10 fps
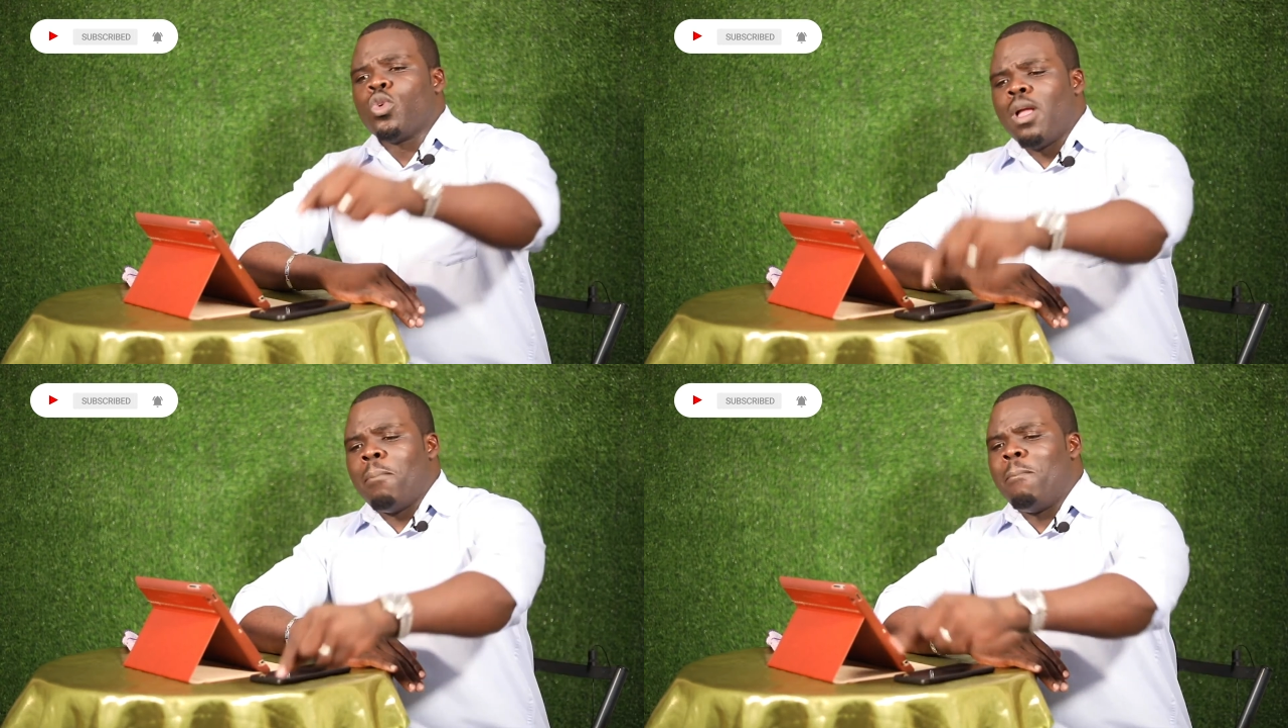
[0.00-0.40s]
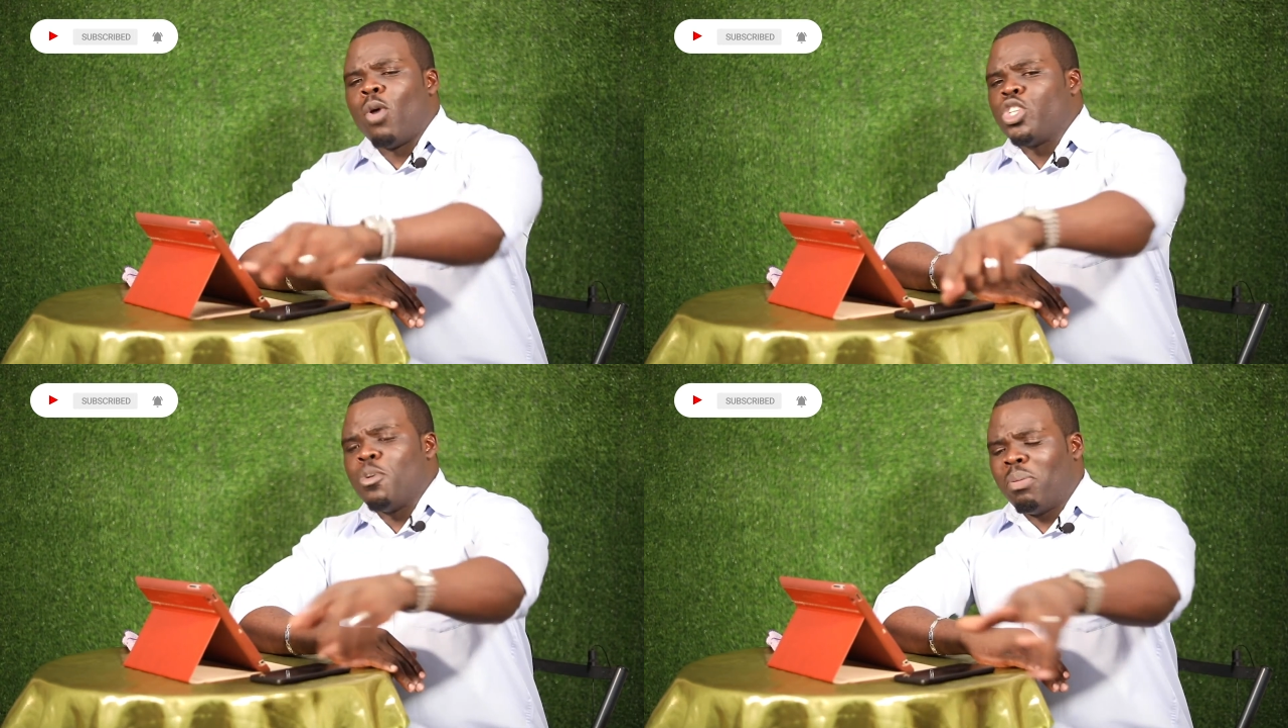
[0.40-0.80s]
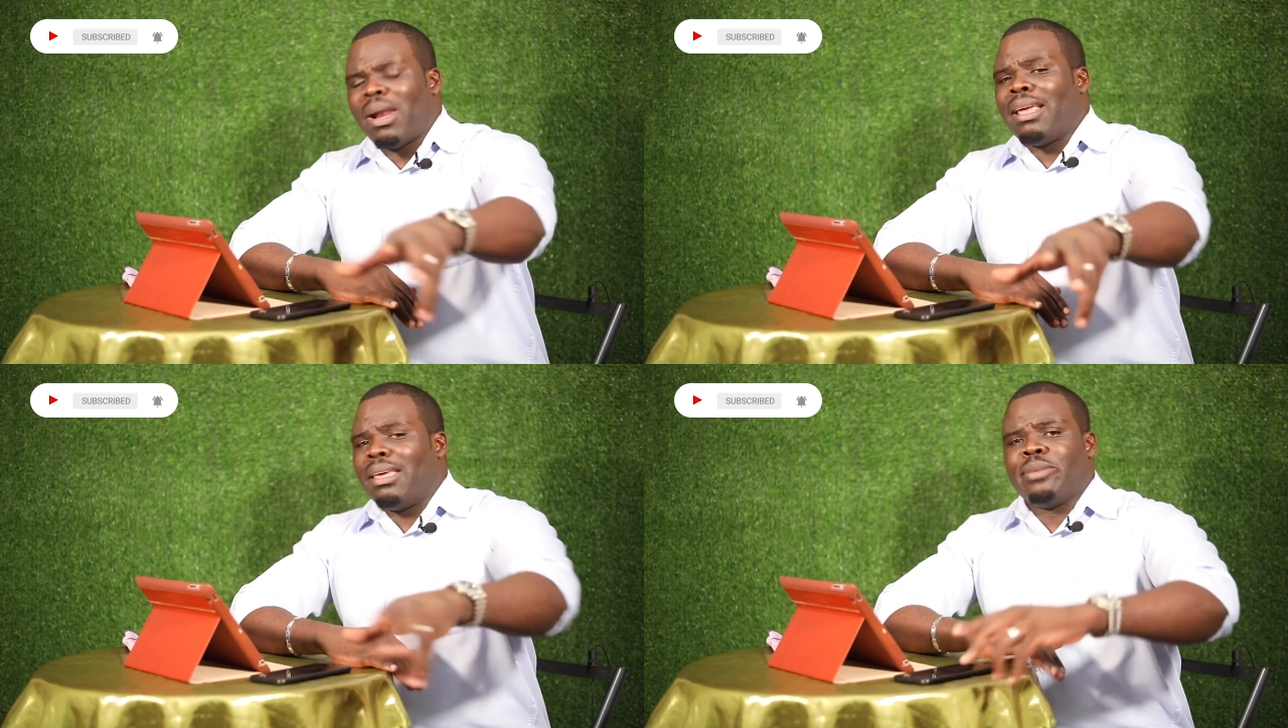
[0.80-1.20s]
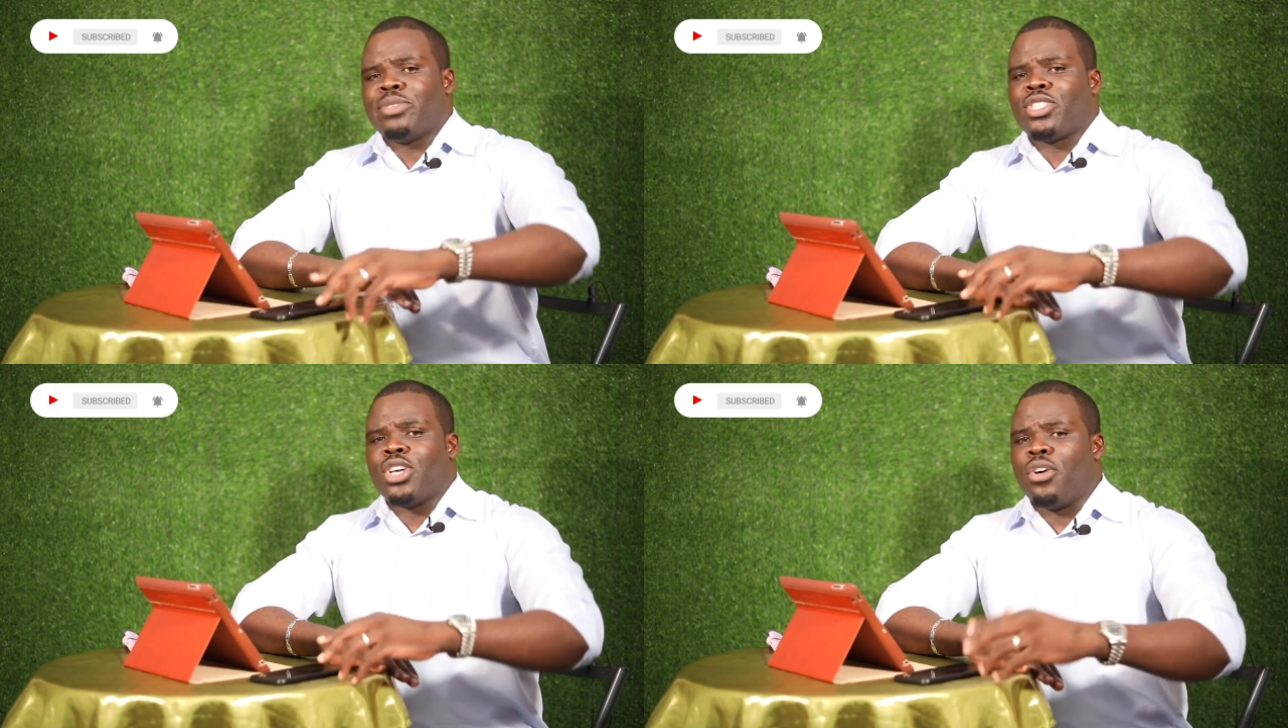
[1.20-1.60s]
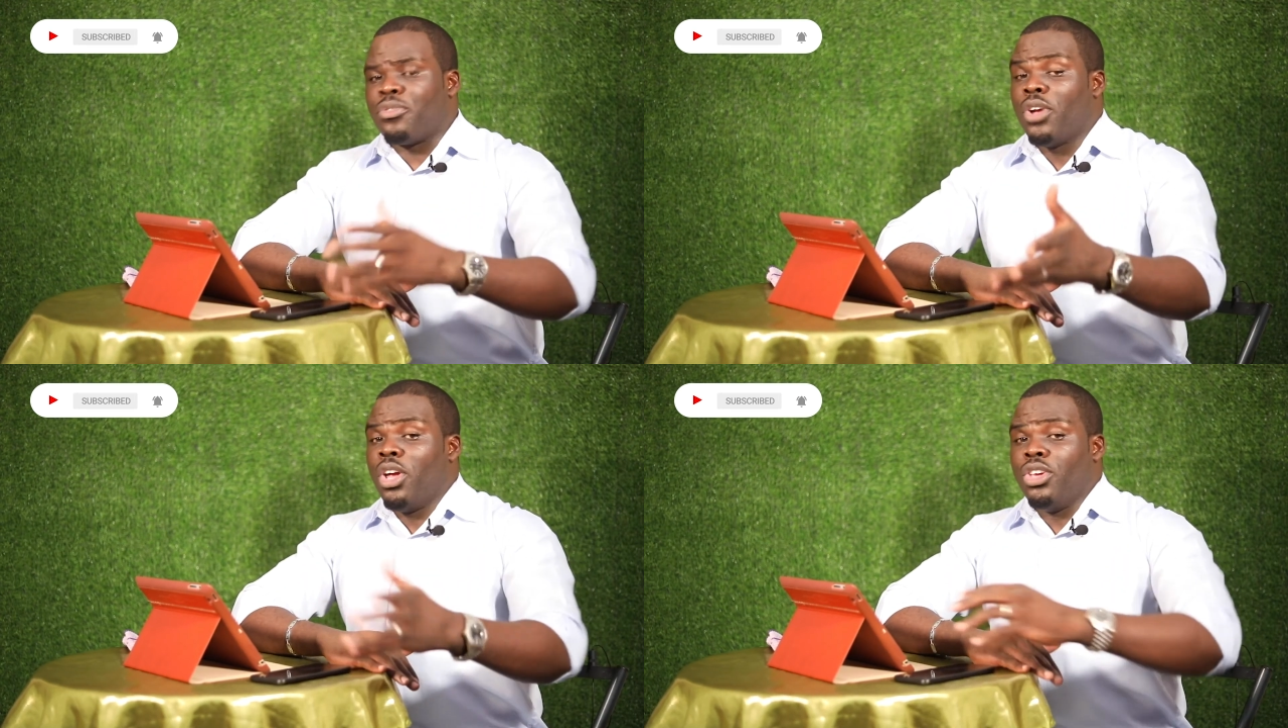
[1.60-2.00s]
multiply
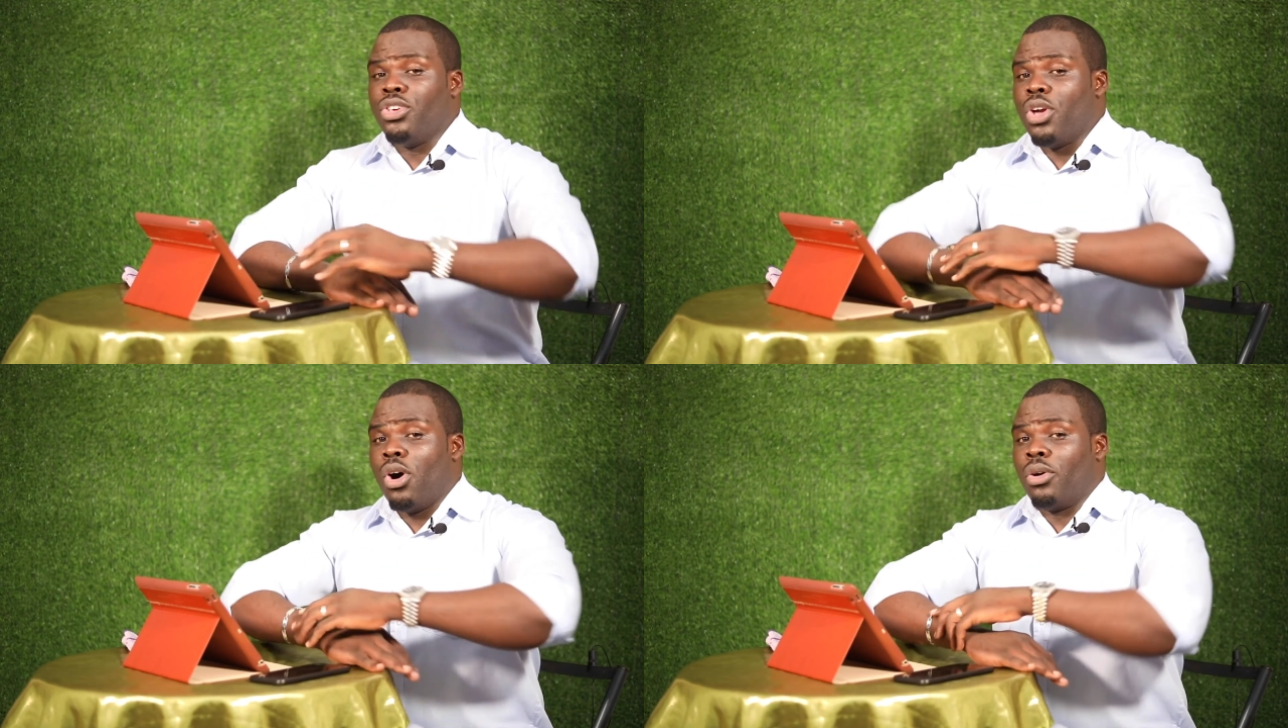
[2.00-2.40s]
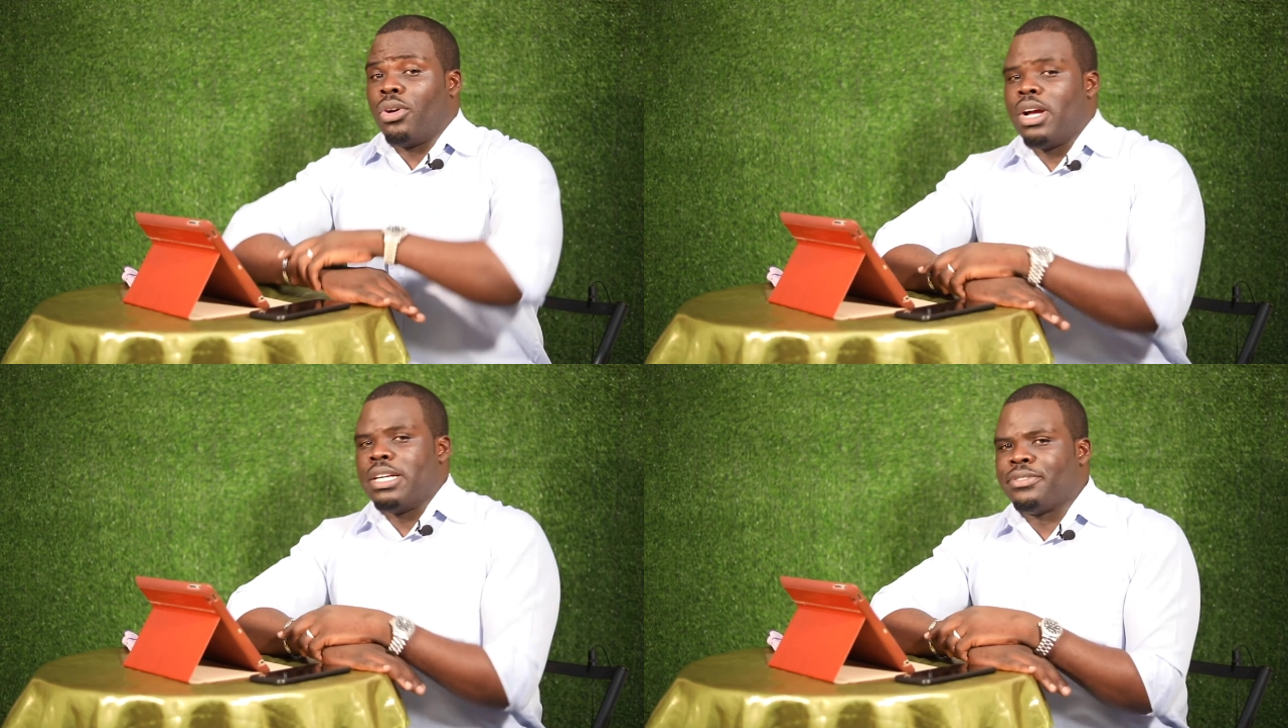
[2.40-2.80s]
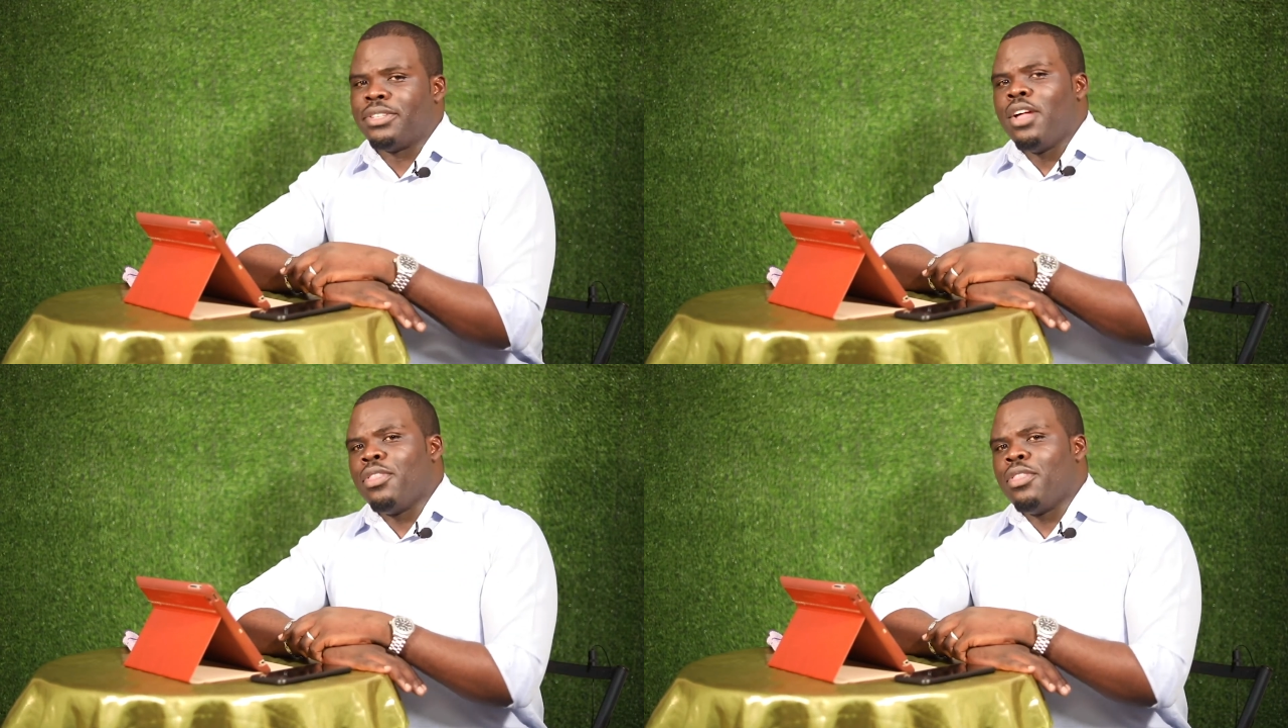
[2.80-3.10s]
himself here on earth.